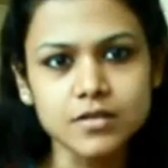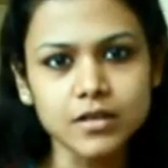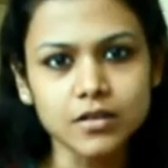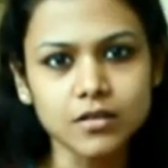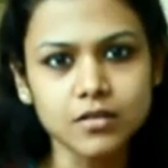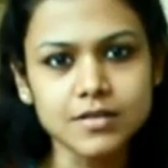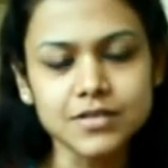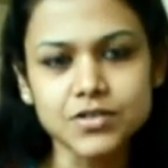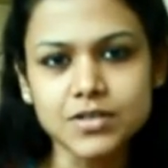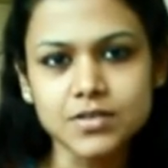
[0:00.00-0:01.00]
they
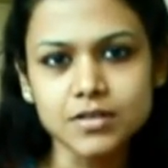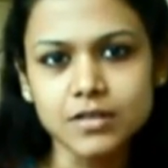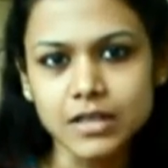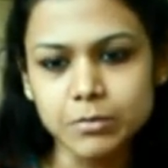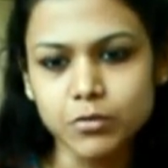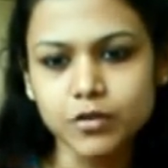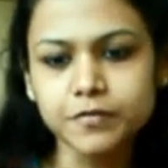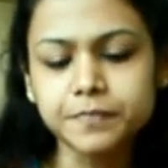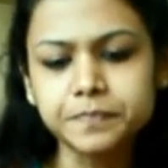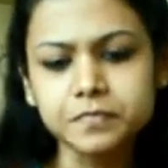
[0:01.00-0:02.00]
suggested the name
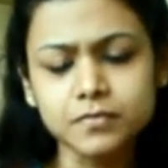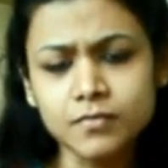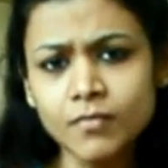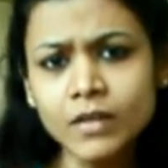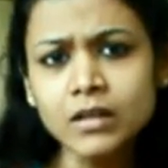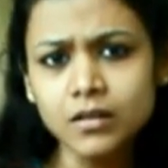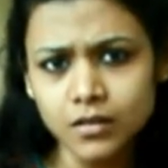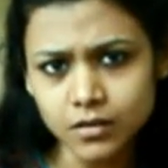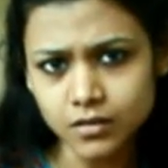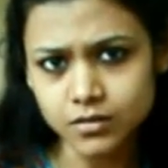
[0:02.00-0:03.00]
of
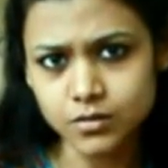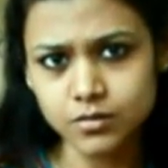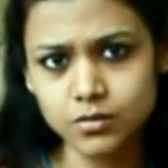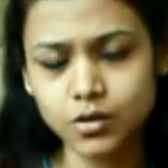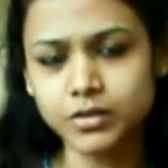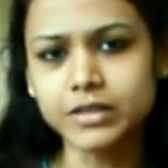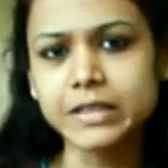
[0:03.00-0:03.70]
Dr.